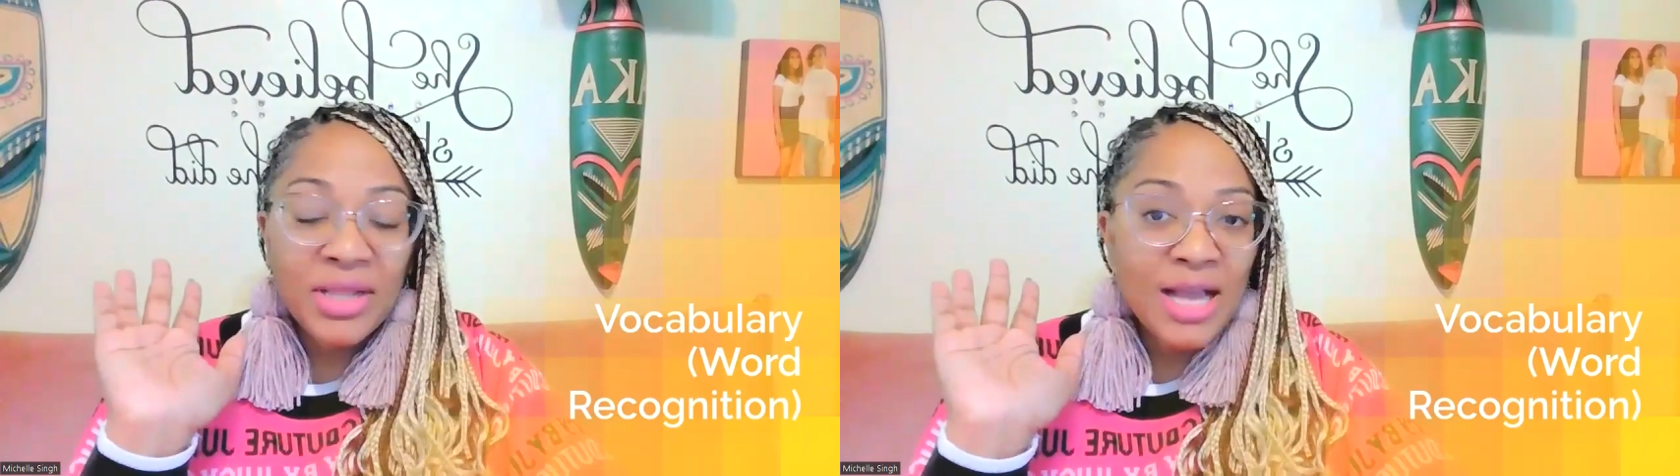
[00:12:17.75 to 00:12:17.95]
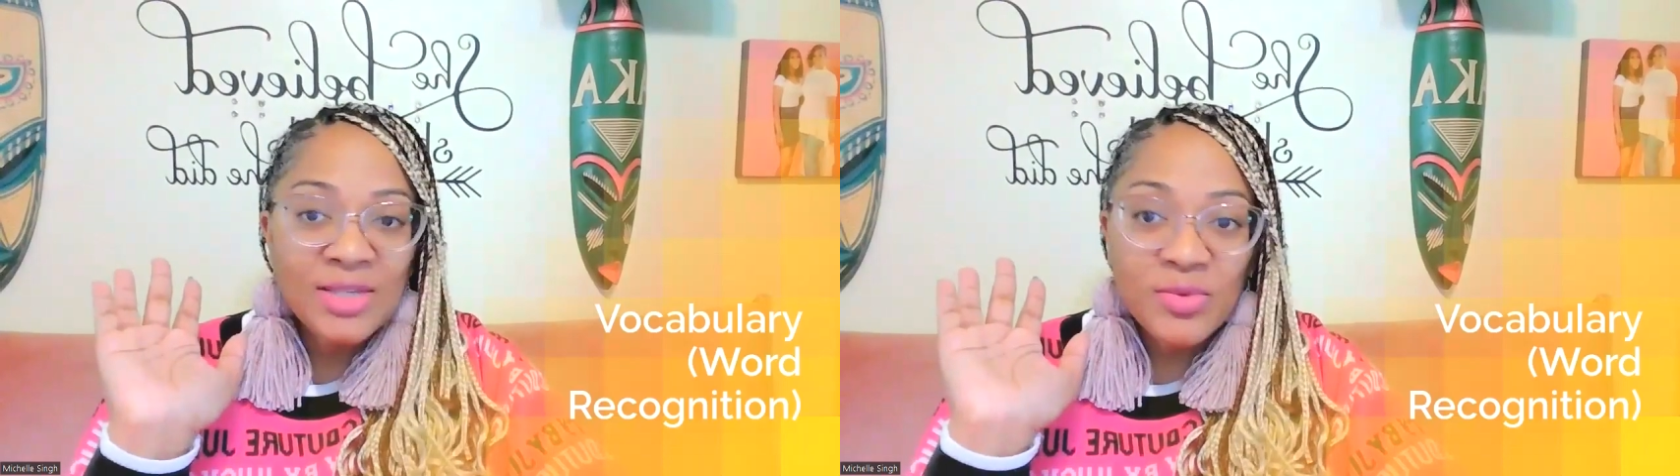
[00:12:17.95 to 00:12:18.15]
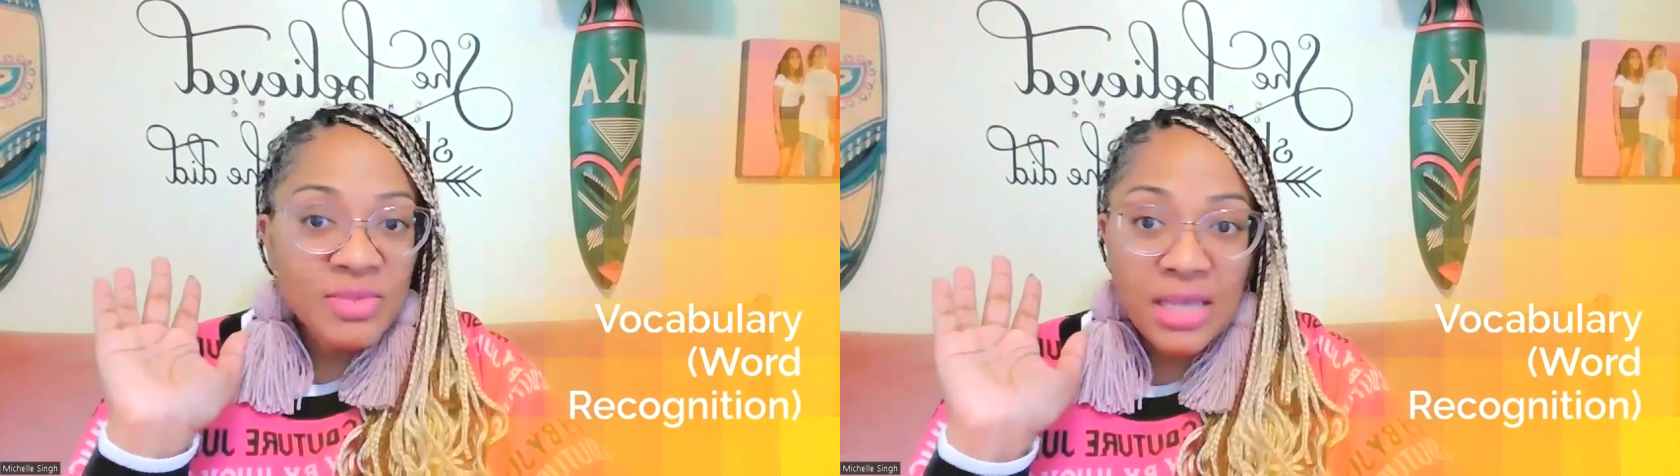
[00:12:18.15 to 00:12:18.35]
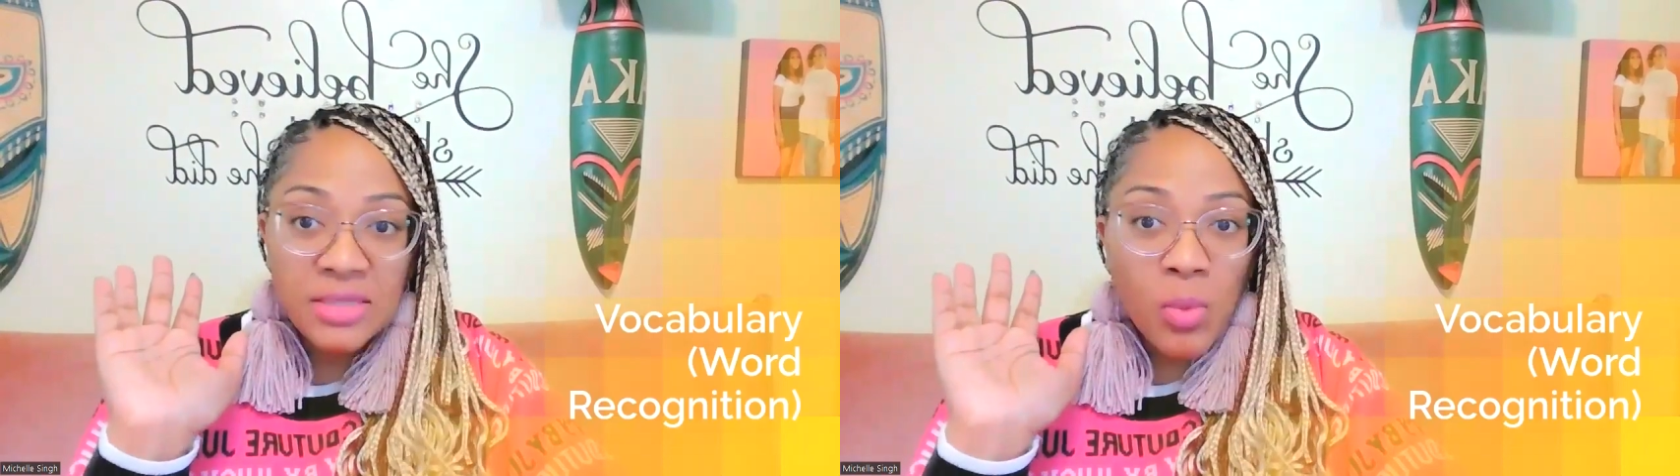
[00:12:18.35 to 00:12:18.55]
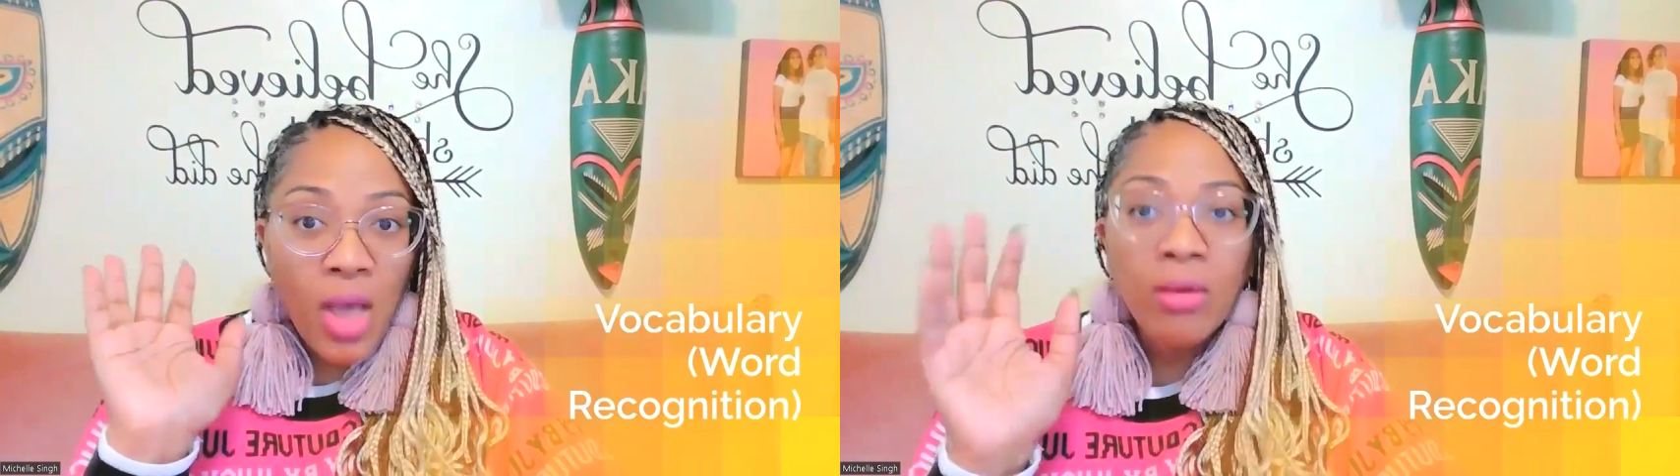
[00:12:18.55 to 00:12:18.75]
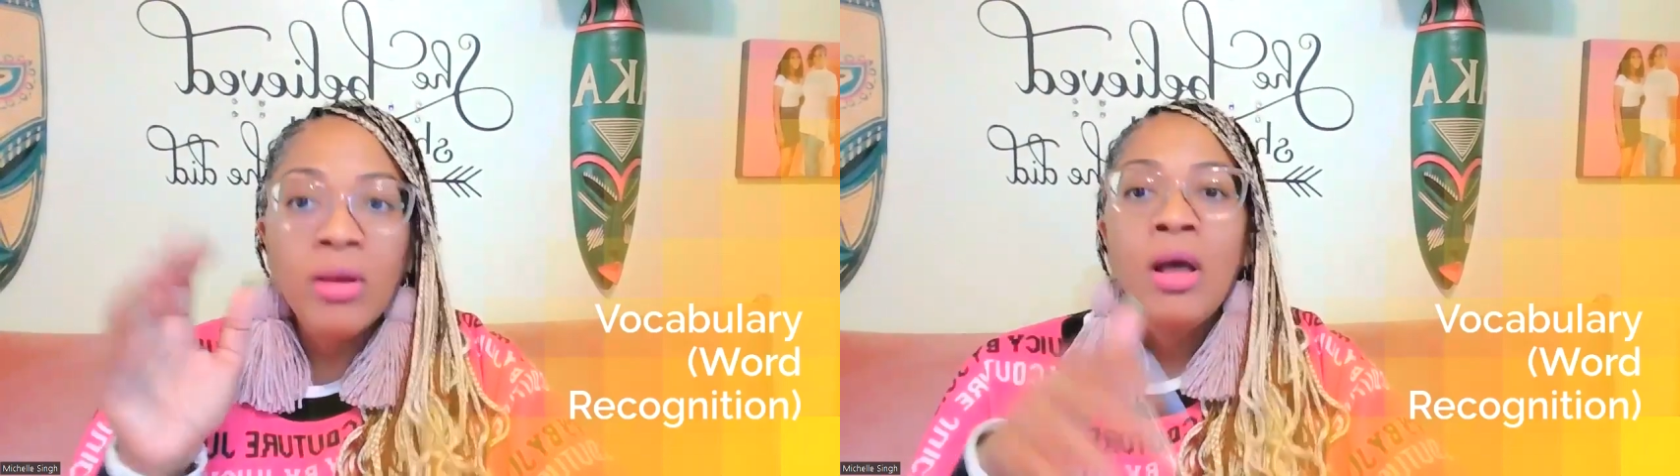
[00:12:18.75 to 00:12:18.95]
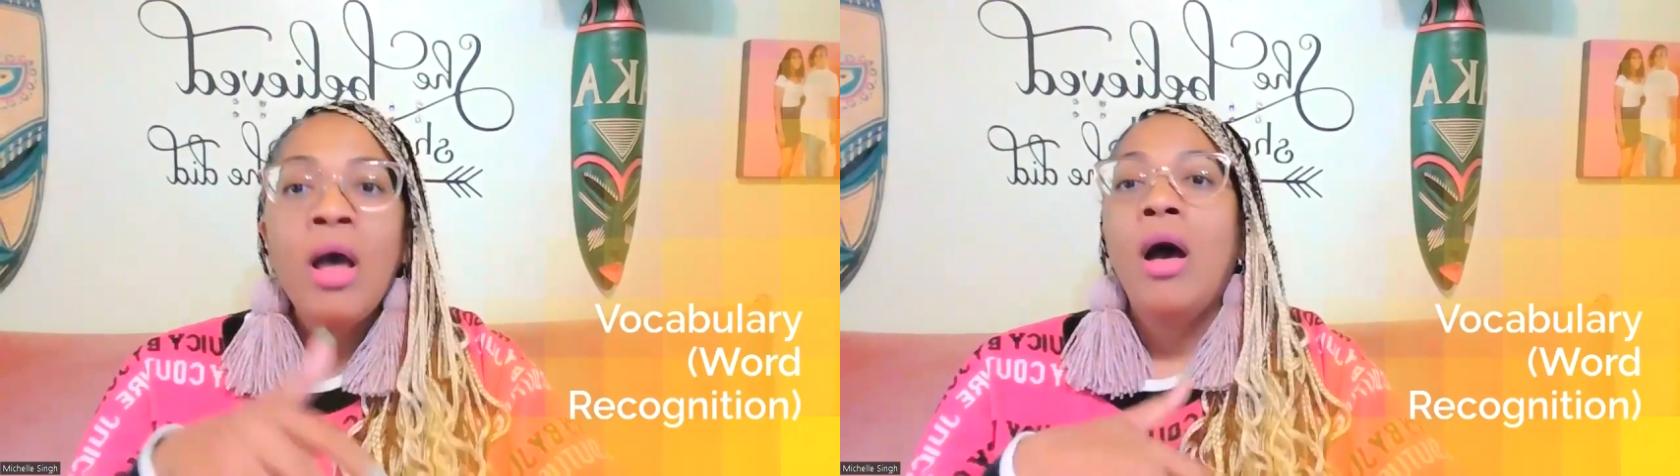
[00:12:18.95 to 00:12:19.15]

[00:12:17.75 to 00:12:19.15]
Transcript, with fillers: classrooms as well.